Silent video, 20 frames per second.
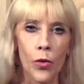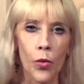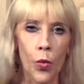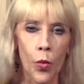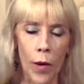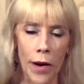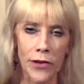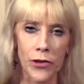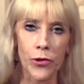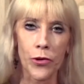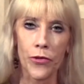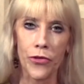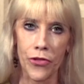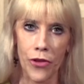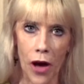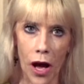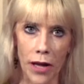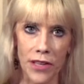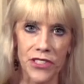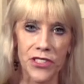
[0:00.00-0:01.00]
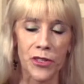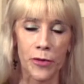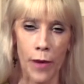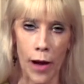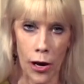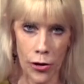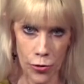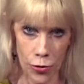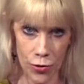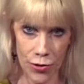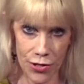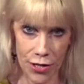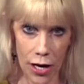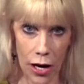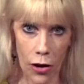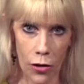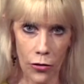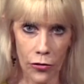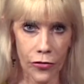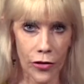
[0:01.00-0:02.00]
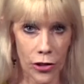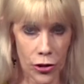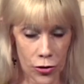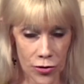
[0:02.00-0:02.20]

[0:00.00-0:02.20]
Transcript: When your thoughts about yourself and your